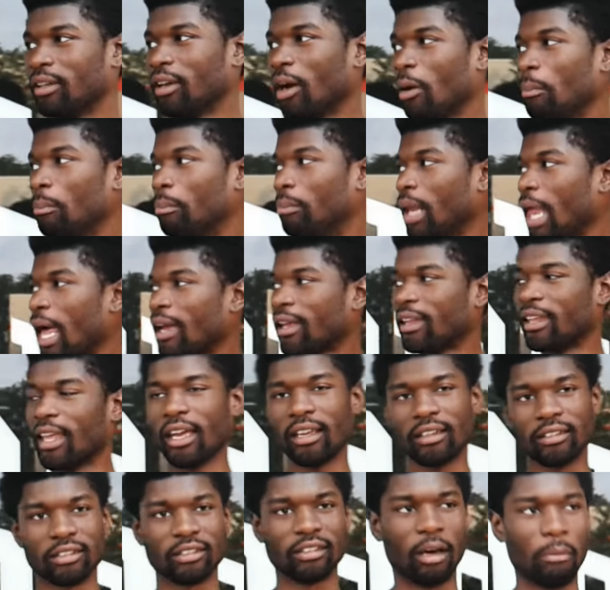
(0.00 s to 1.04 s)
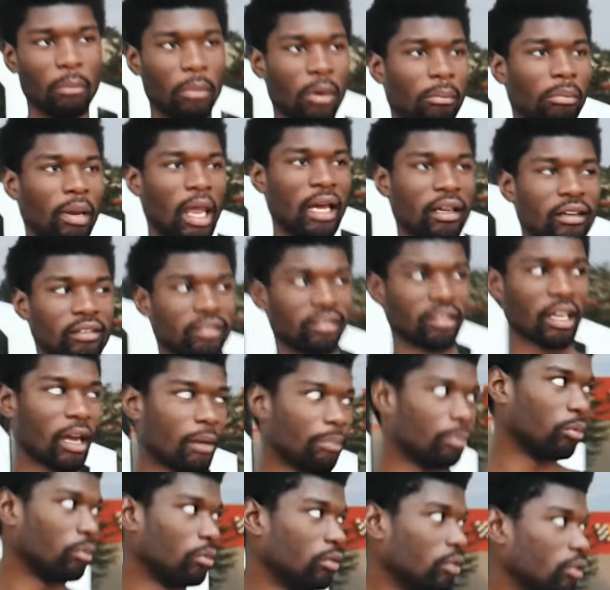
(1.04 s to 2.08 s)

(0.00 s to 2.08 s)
I'm a black gangster. I'm a black disciple.